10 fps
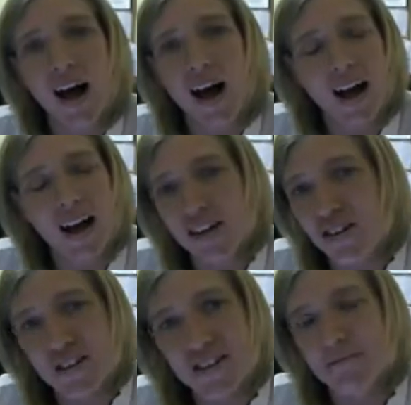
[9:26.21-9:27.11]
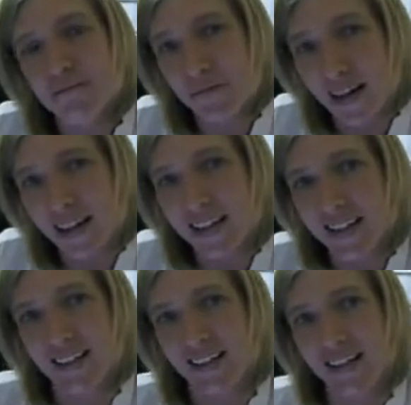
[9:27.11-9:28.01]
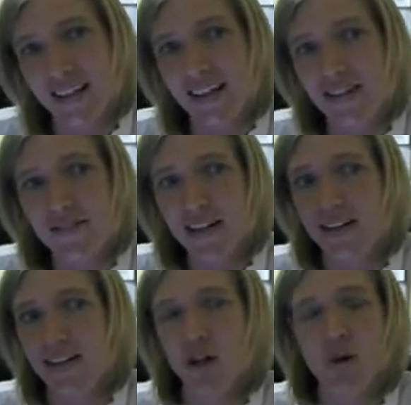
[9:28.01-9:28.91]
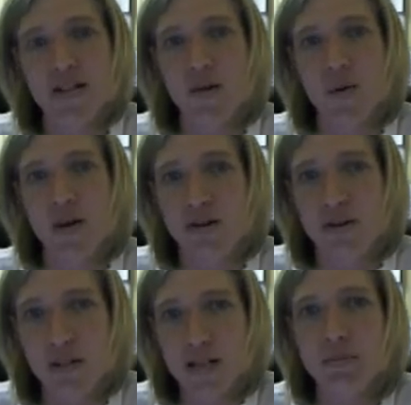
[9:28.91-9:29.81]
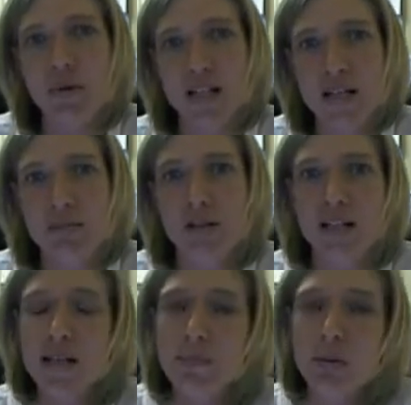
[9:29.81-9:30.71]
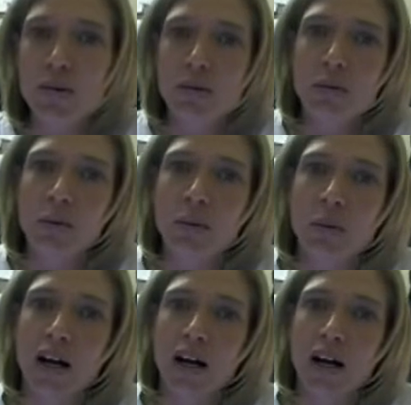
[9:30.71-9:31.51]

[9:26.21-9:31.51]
I couldn't find, even in, as I went through deeper and deeper and deeper through